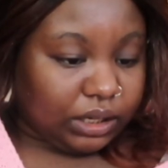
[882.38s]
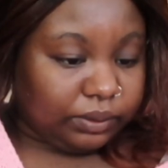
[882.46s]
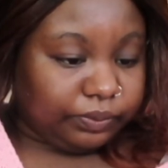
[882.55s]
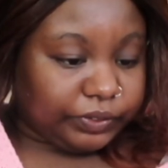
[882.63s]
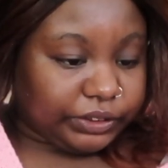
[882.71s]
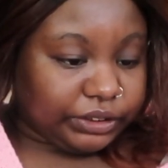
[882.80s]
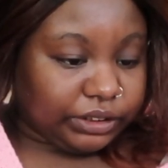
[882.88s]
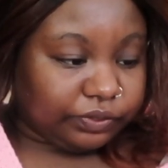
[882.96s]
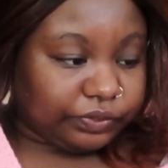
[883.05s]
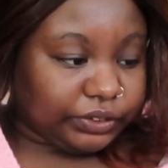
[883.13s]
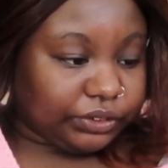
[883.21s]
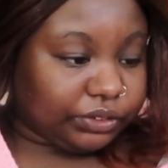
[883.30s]
I'm very
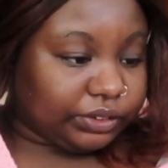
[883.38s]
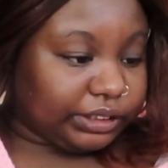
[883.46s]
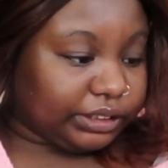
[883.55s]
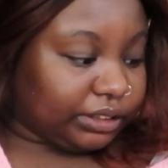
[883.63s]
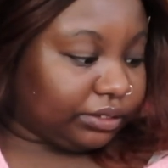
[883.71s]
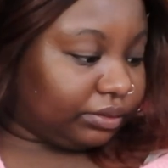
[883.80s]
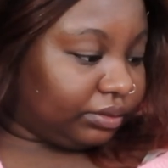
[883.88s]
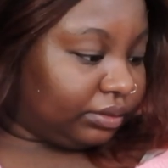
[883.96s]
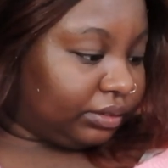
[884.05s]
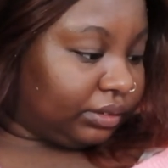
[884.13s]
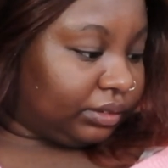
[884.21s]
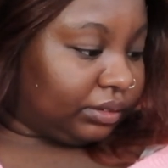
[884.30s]
confused right now.
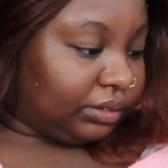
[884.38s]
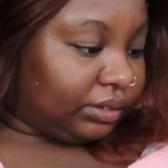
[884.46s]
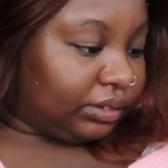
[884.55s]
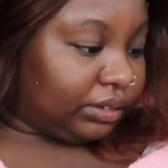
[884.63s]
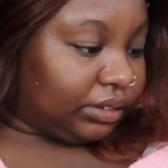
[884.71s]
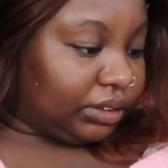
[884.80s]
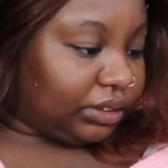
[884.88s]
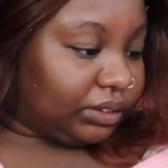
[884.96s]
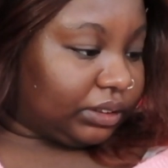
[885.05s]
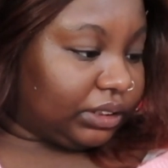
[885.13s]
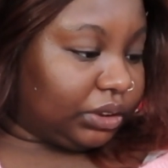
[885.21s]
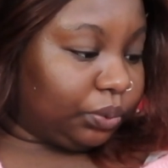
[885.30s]
So
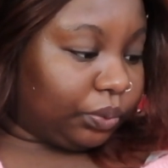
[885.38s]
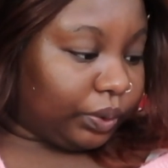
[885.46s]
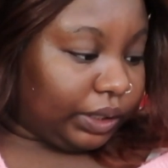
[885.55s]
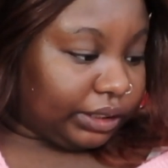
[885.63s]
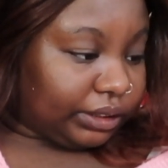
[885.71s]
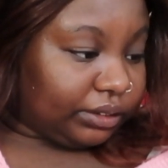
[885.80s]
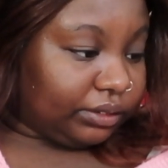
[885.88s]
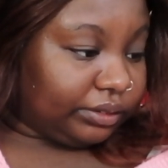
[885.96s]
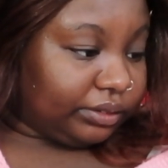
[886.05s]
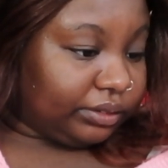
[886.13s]
it takes one,